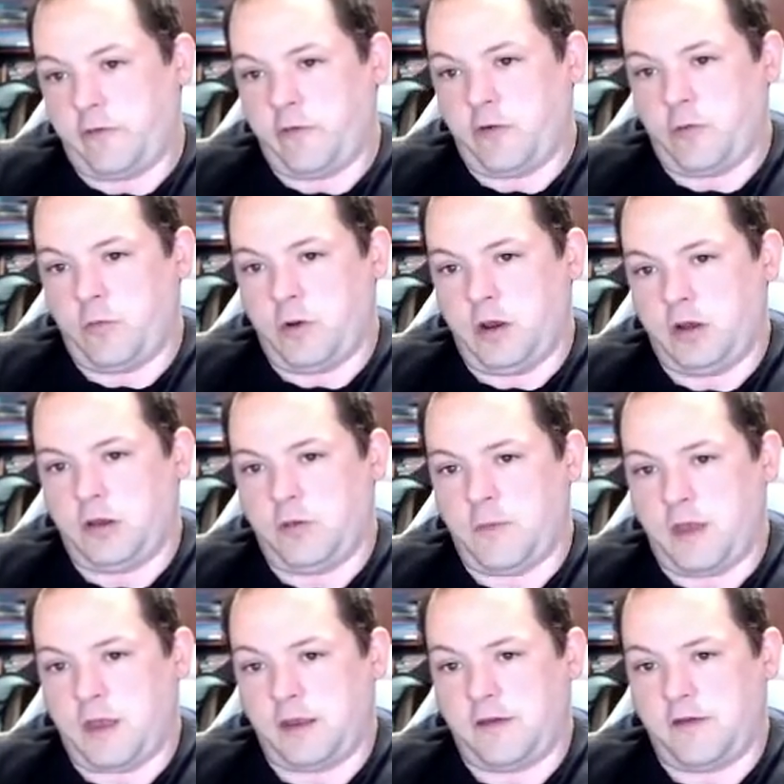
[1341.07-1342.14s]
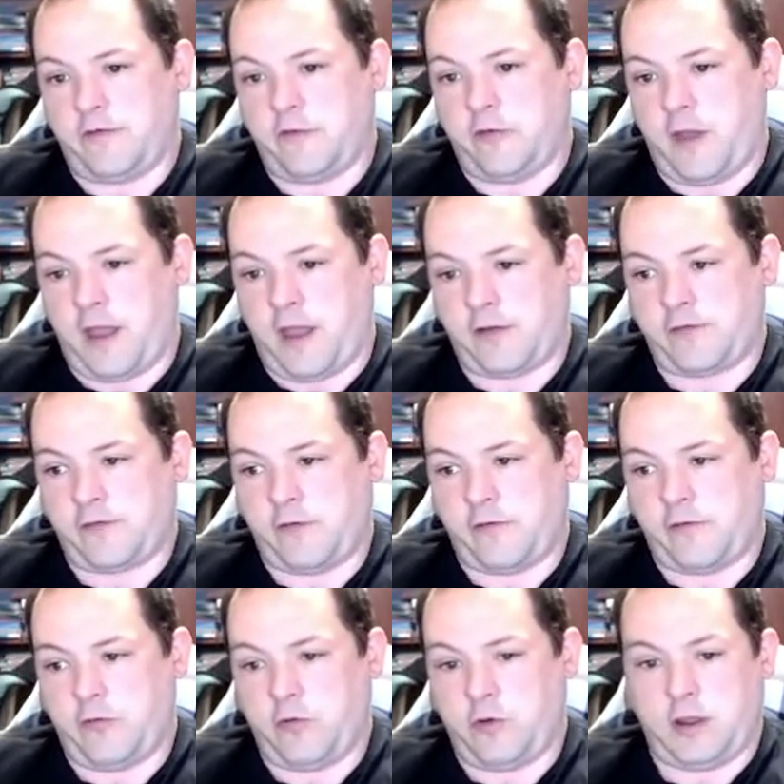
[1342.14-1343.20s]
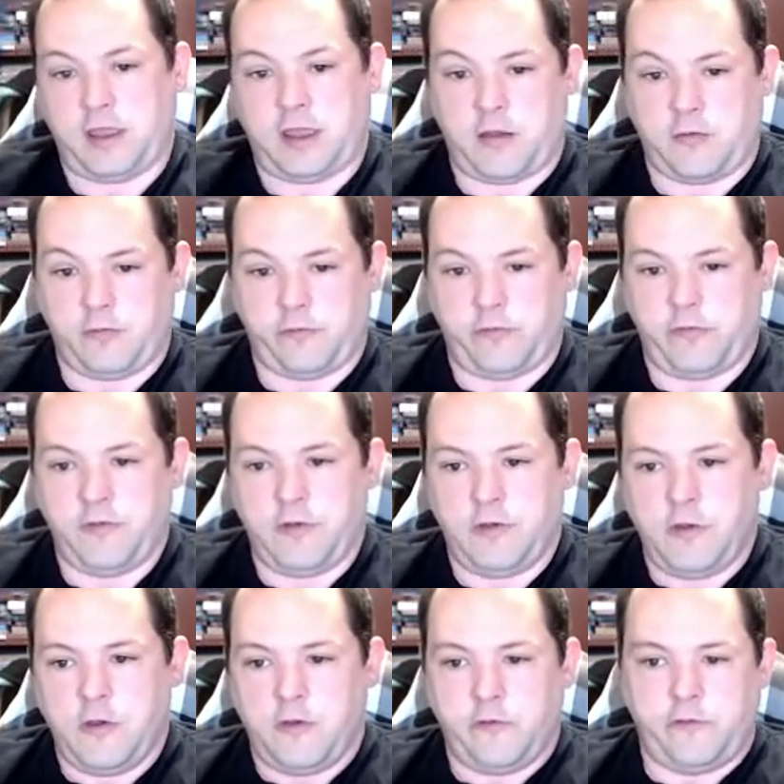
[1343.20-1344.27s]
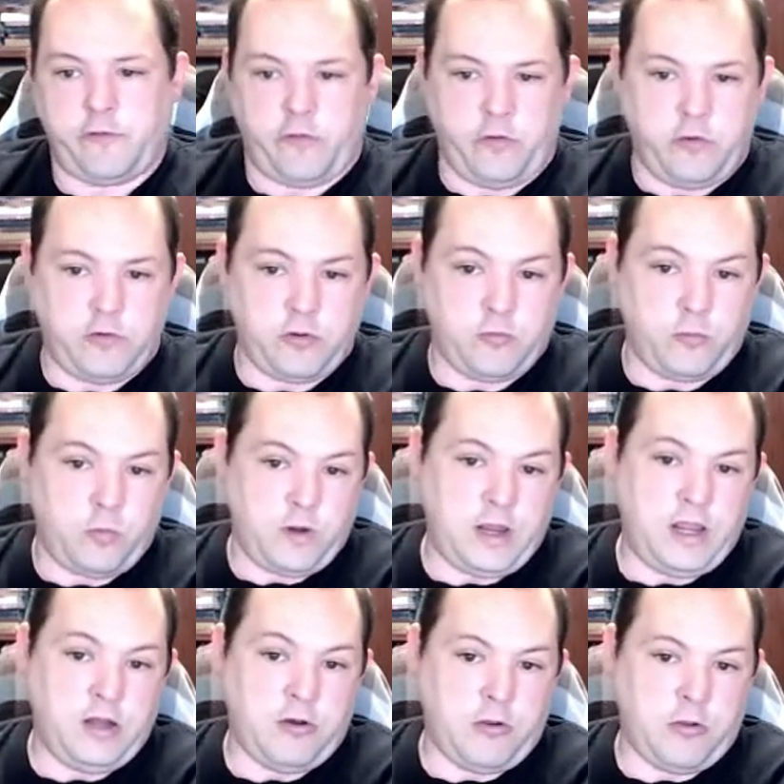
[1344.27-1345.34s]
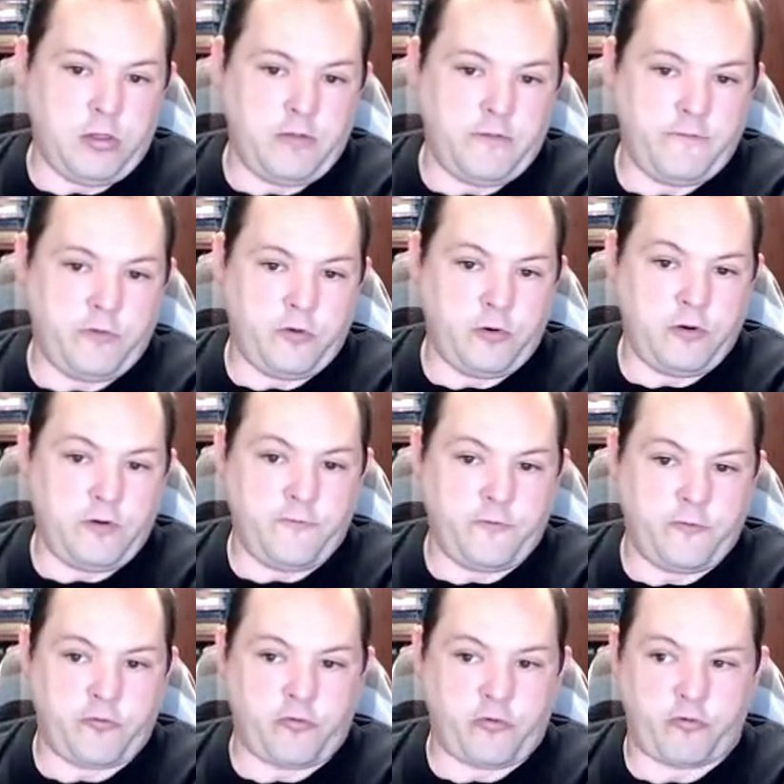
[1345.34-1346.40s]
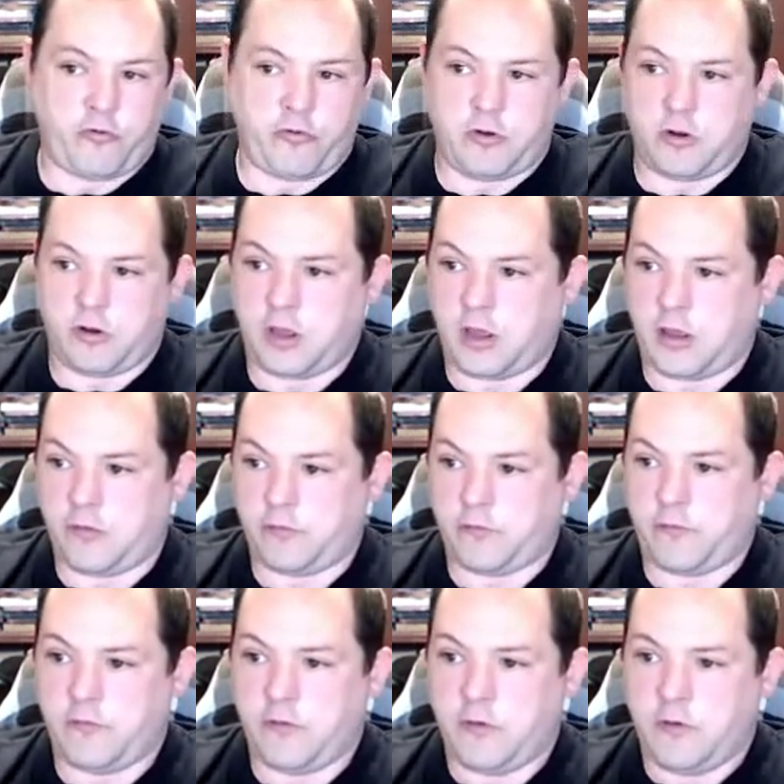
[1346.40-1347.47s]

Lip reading: Your read command gets you access to an account, so you can read all of your infrastructure in an account.